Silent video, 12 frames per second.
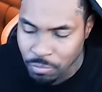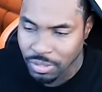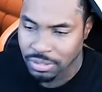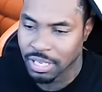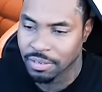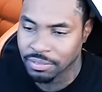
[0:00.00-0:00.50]

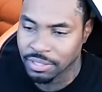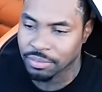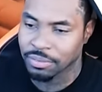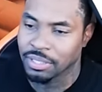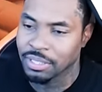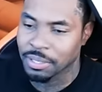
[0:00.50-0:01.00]
Definitely
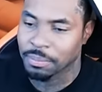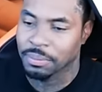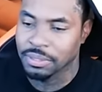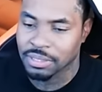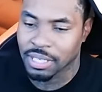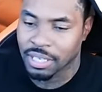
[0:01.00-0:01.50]
really
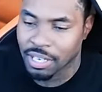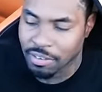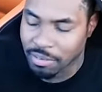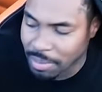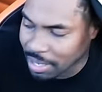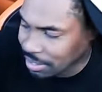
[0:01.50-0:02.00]
appreciate
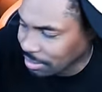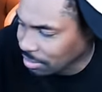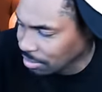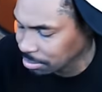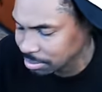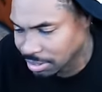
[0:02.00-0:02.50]
everybody, you
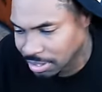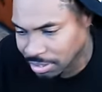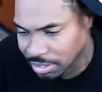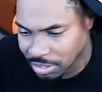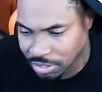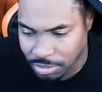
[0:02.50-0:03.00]
know what I'm saying,
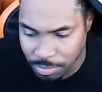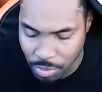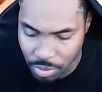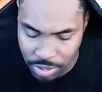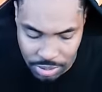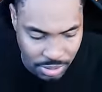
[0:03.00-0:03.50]
that's
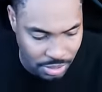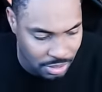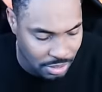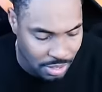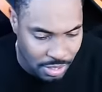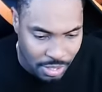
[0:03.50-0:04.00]
supporting
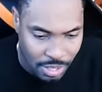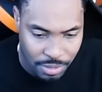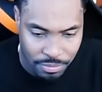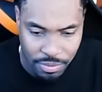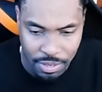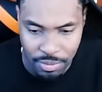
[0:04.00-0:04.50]
us
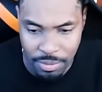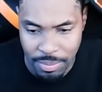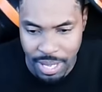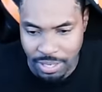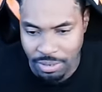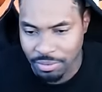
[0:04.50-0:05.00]
and fucking with
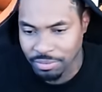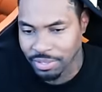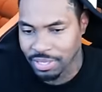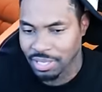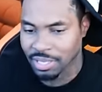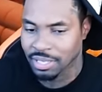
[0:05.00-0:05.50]
back on
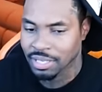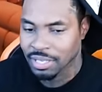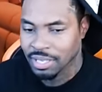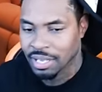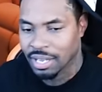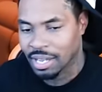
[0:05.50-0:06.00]
Fig
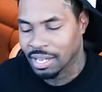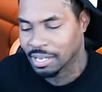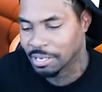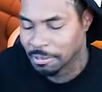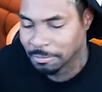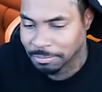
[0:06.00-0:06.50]

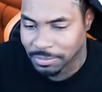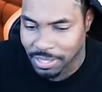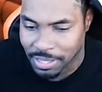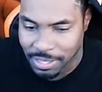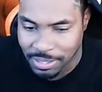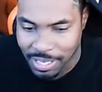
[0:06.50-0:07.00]
um,
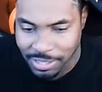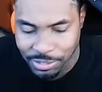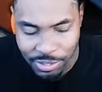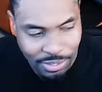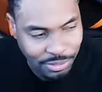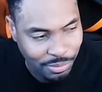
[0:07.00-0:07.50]
yeah, like
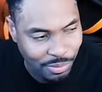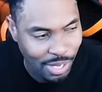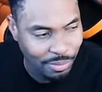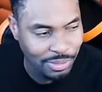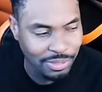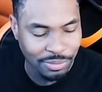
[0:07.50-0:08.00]
Charleston
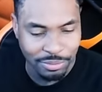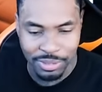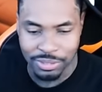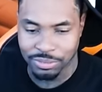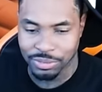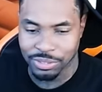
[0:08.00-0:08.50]
White, we
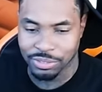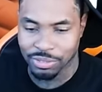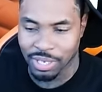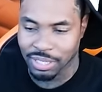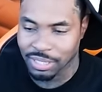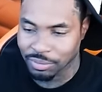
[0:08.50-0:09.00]
we we
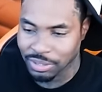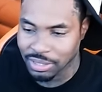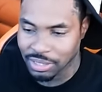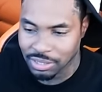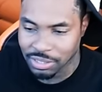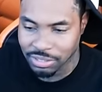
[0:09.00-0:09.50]
struggling. We
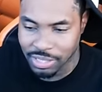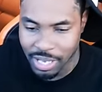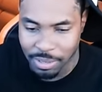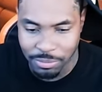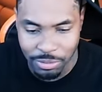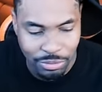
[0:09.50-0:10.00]
need this
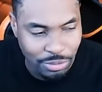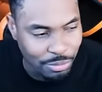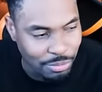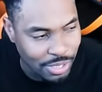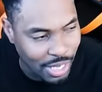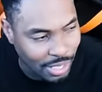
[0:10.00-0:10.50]
damn
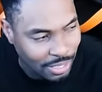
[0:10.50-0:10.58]
YouTube check,